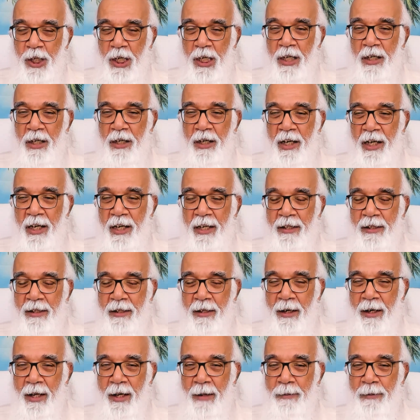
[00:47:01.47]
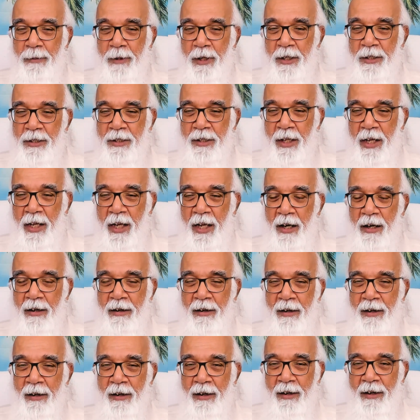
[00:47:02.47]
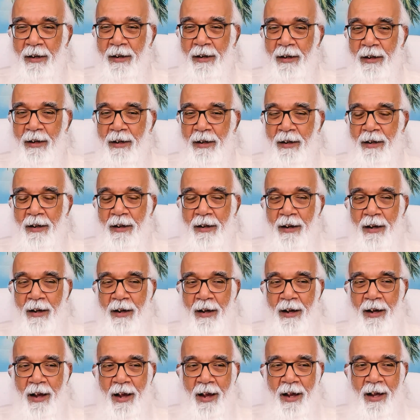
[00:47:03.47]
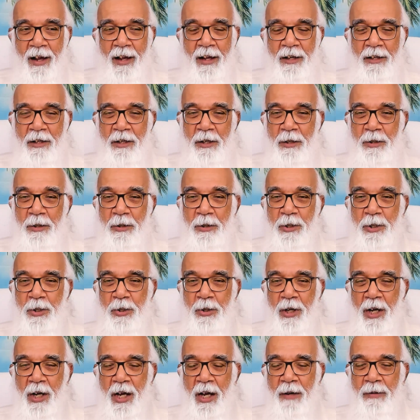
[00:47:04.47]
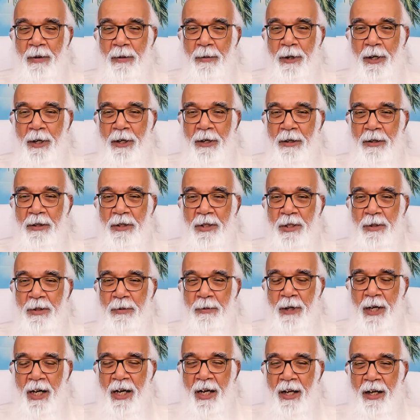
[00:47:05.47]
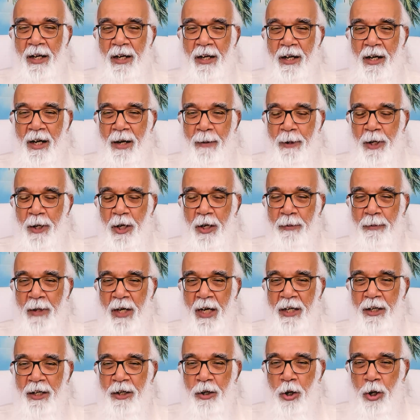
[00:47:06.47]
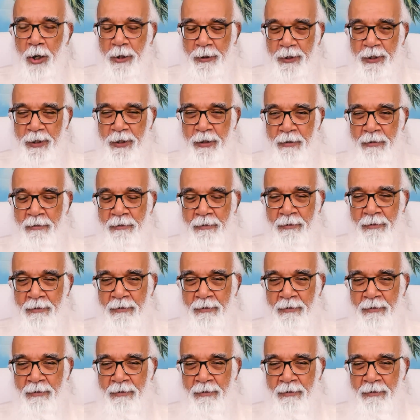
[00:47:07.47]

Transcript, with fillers: tingling and the numbness there. And he used to have a bigger smile. Come on my horse.